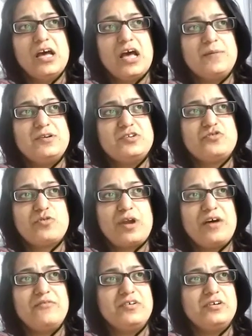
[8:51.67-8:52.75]
I mean,
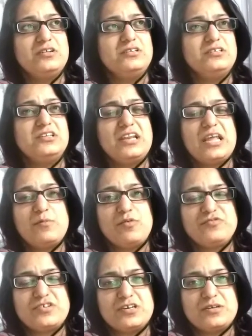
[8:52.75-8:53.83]
travel, name
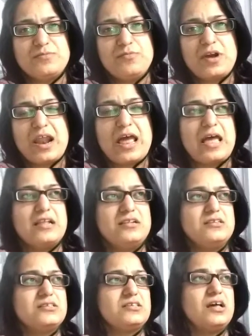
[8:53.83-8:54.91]
of certain
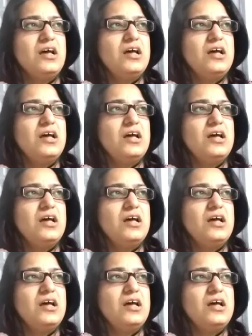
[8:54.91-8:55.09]
brands,